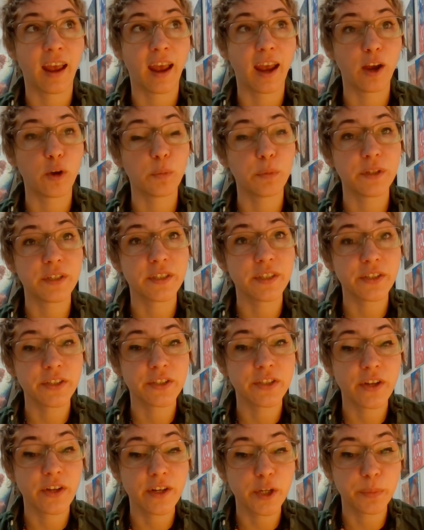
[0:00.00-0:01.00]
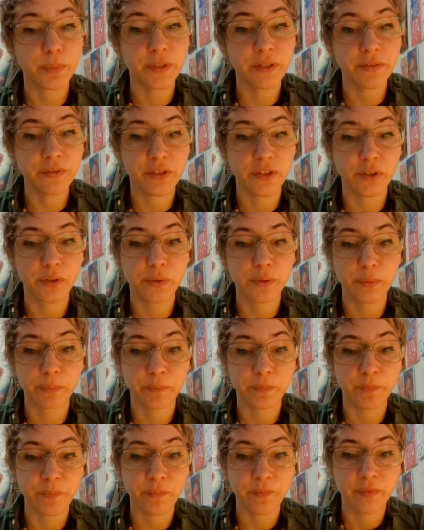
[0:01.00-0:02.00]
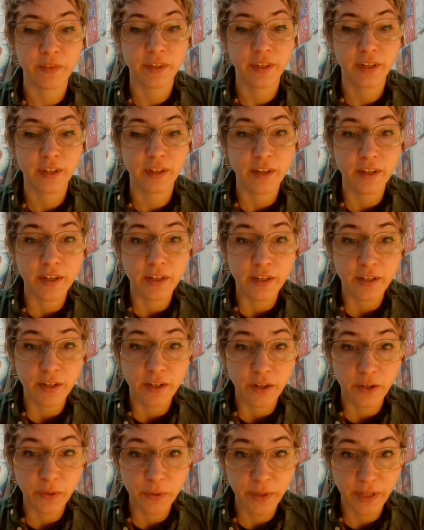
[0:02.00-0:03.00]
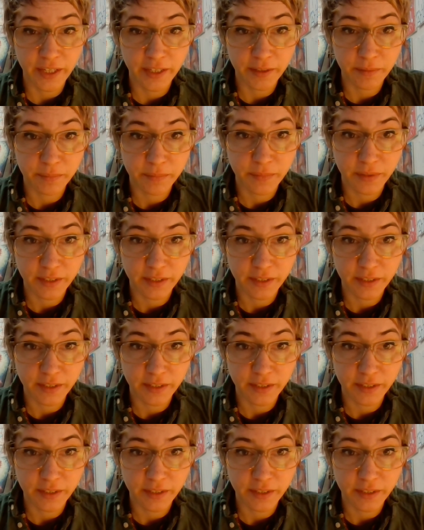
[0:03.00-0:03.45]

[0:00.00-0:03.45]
I hope this little song uplifts you. Okay.